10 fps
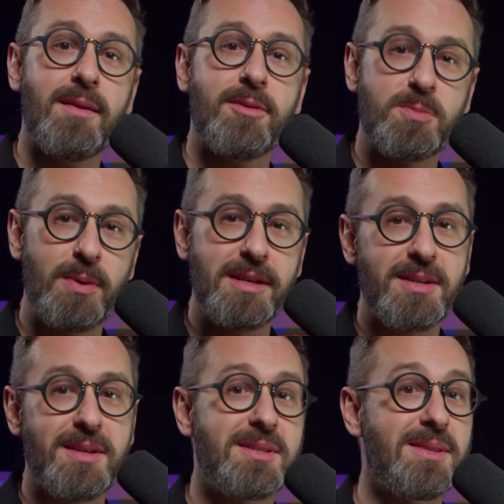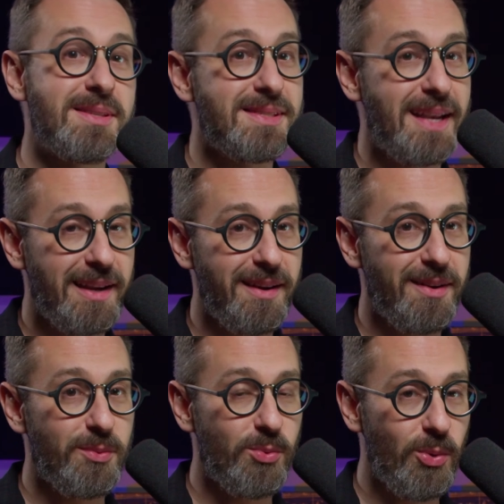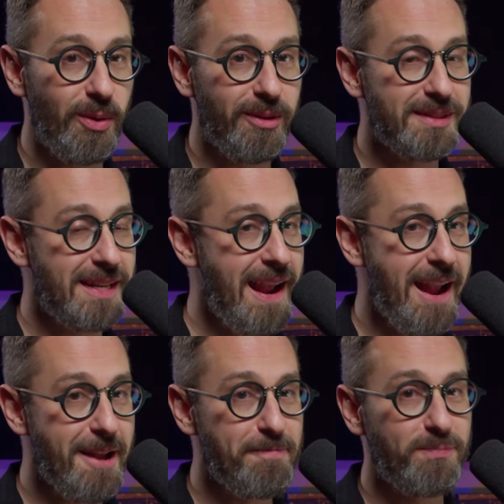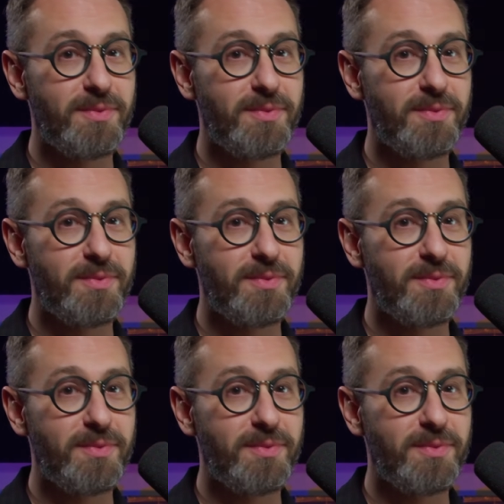which brings us to the second rule today.